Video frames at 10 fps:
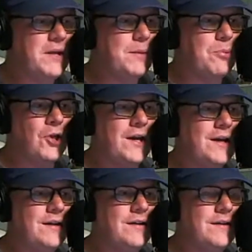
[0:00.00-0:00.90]
being
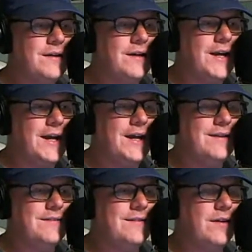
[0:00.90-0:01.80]
played
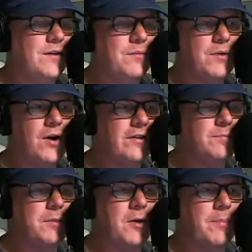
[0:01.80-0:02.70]
and all these
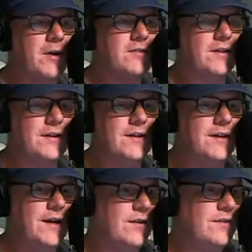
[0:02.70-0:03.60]
ballparks are
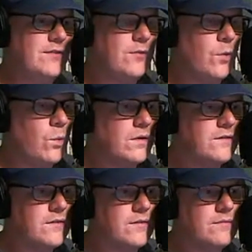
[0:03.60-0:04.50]
geared
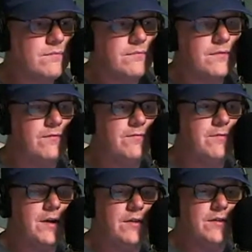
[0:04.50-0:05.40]
towards
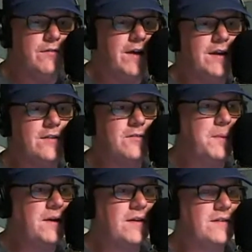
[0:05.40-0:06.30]
the fan
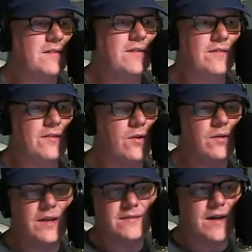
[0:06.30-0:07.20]
experience, and so
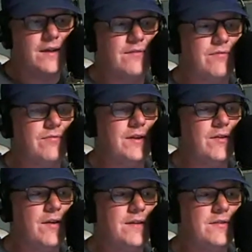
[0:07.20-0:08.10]
that's kind of,
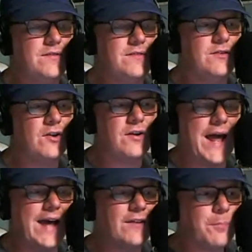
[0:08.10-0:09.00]
there's certain
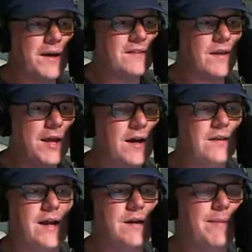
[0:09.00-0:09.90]
aspects I may
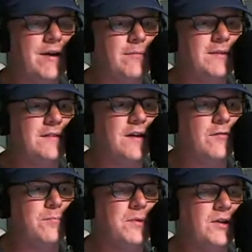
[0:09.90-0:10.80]
not like about them and
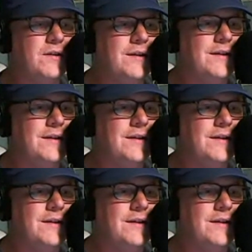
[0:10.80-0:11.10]
stuff, but